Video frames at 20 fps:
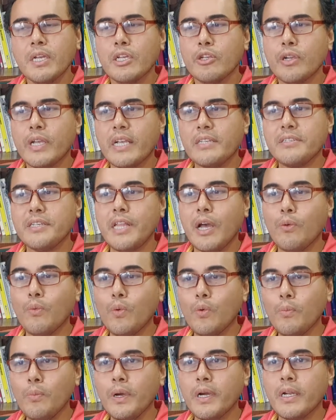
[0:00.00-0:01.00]
you can see that
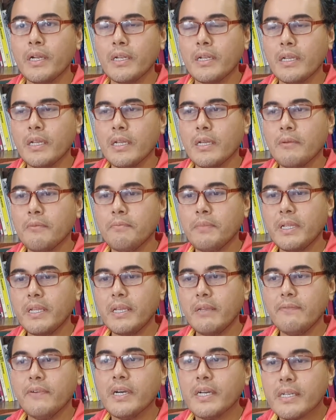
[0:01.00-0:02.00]
women be
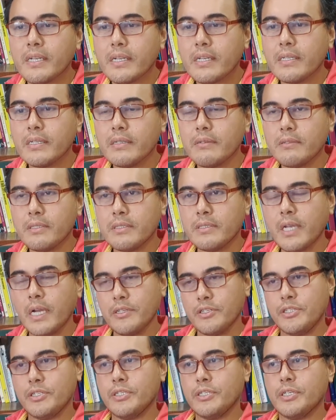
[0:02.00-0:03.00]
given
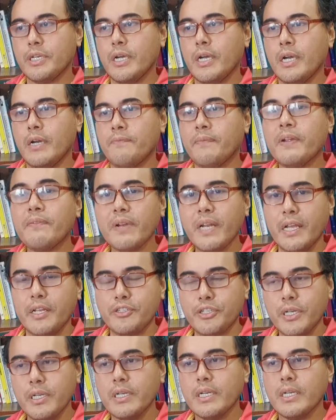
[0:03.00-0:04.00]
such
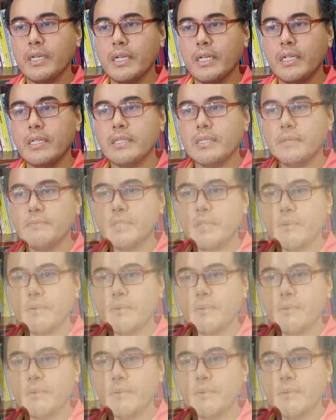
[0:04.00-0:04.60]
privilege in terms of